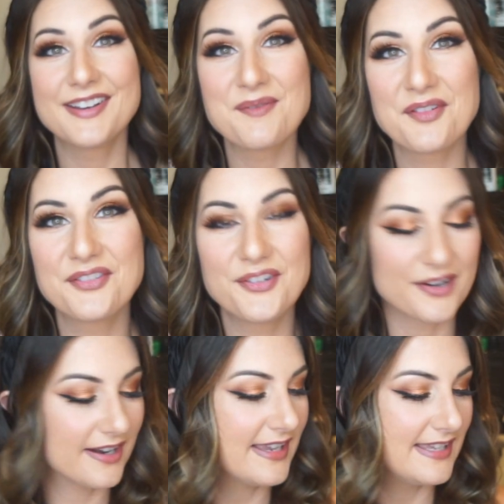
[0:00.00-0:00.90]
number
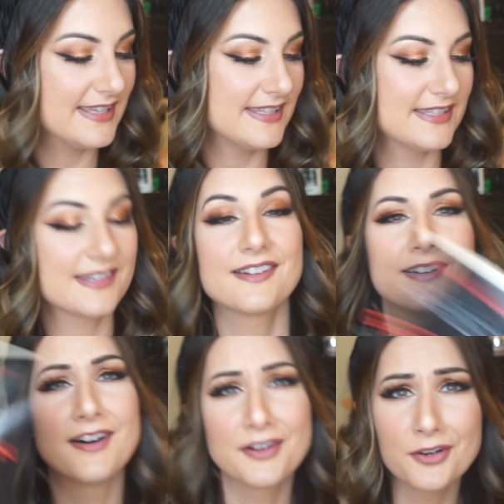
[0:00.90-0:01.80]
four is
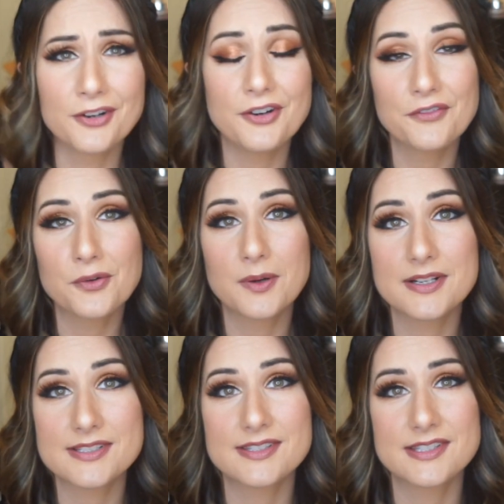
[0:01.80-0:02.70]
Gone Girl. Of
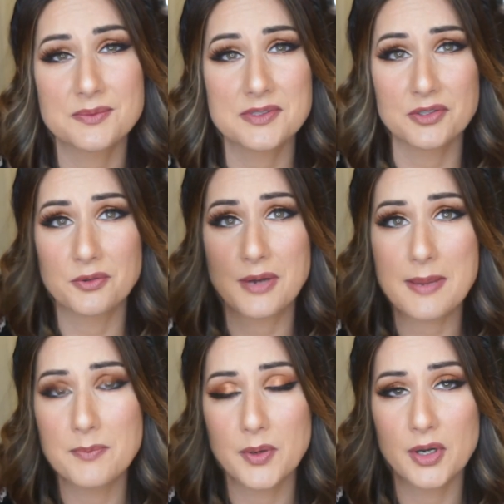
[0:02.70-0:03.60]
course, this was a
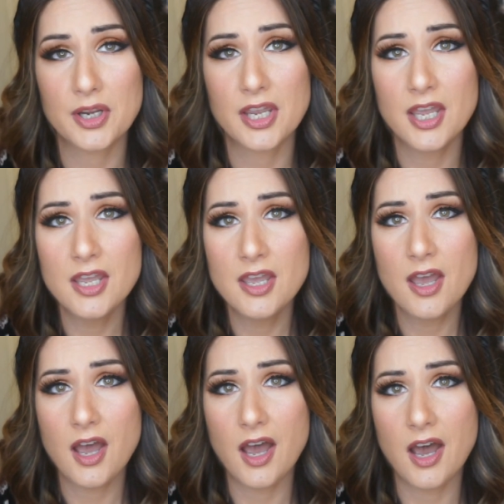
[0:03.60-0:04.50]
great book.
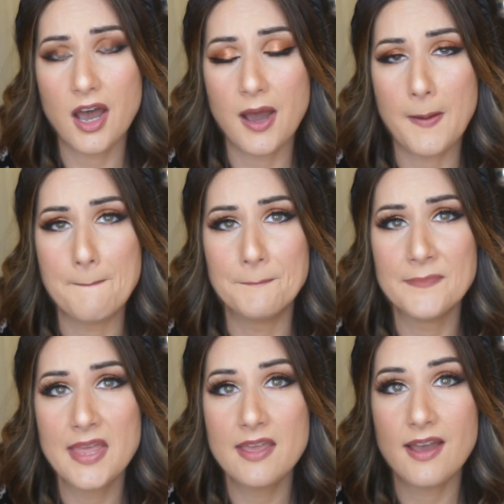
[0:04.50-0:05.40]
Um,
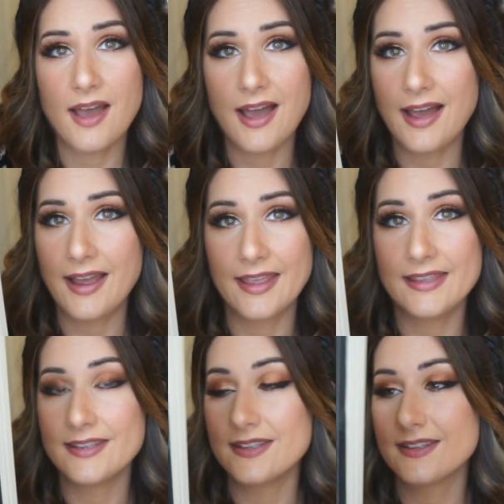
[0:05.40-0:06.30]

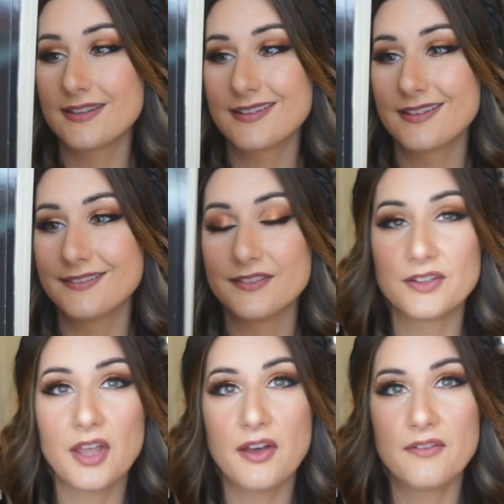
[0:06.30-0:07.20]
I
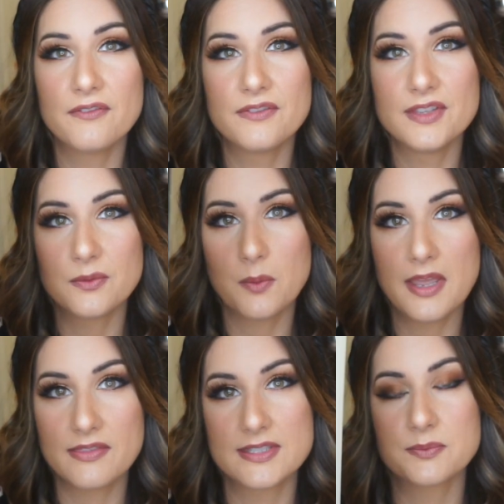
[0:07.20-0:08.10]
love the
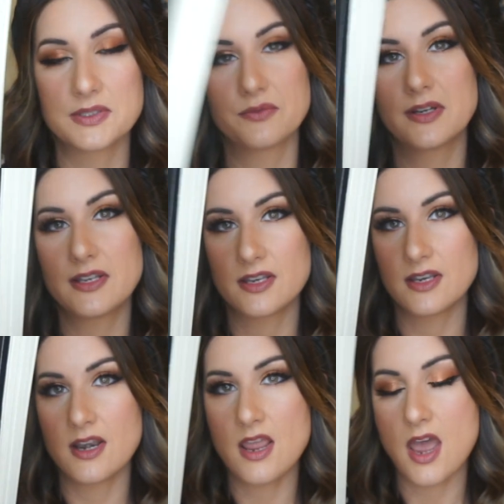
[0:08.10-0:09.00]
way this was
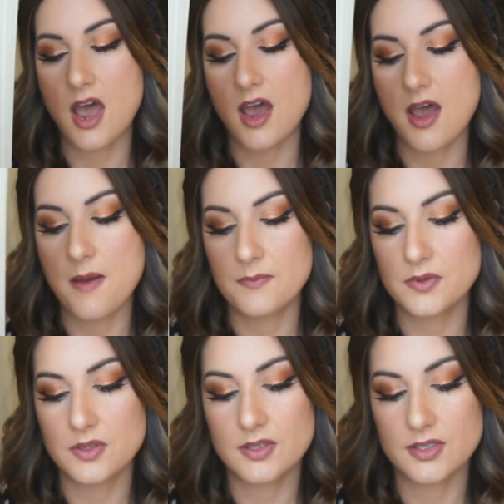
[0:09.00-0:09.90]
written. Um,
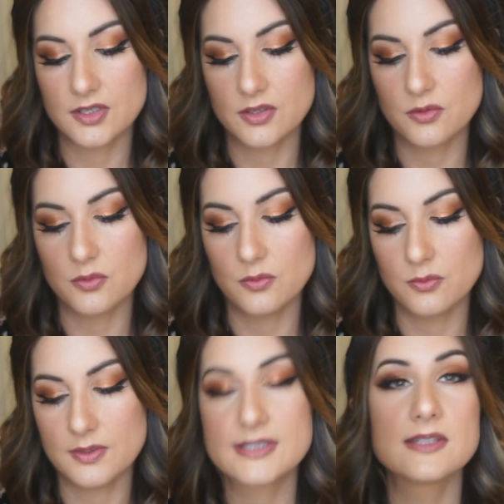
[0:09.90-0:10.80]

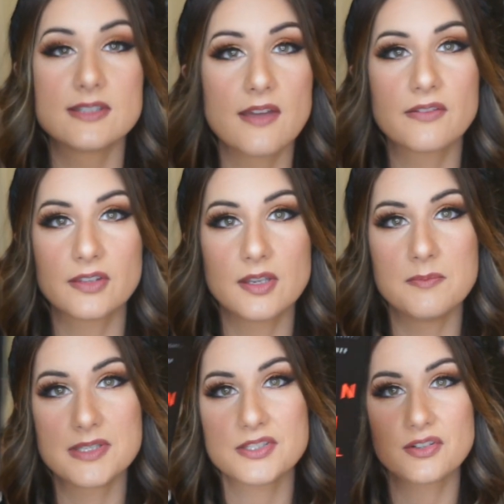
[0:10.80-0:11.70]
you, it's a, definitely a
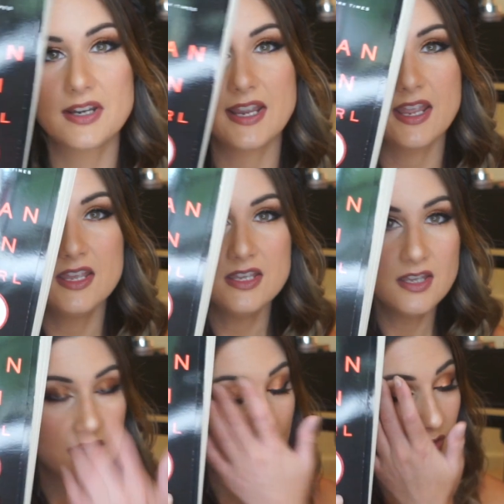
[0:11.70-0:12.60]

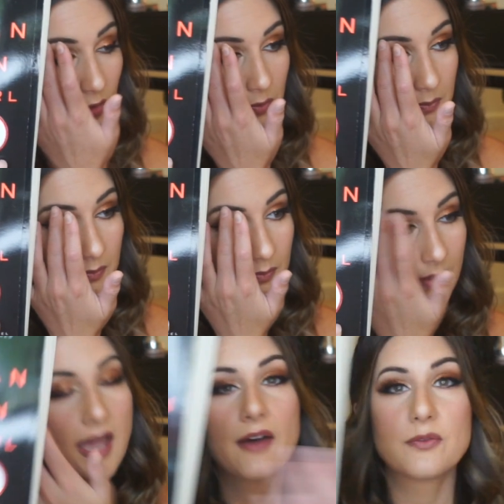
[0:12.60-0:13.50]
mystery. You'll
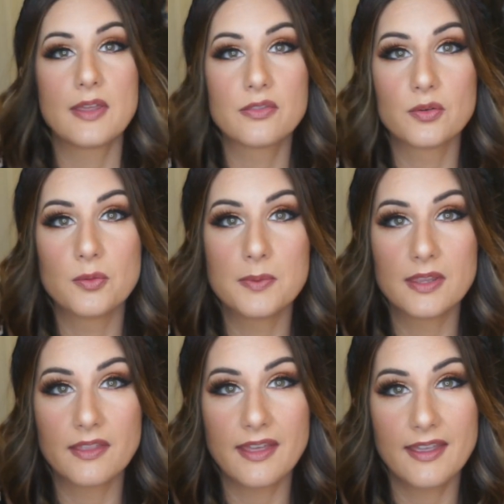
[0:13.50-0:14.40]
halfway through
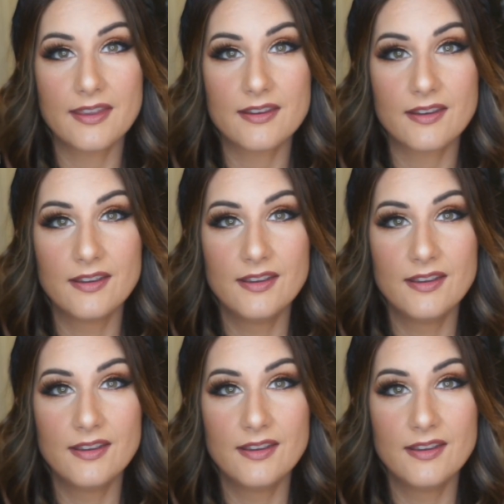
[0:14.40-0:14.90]
be like,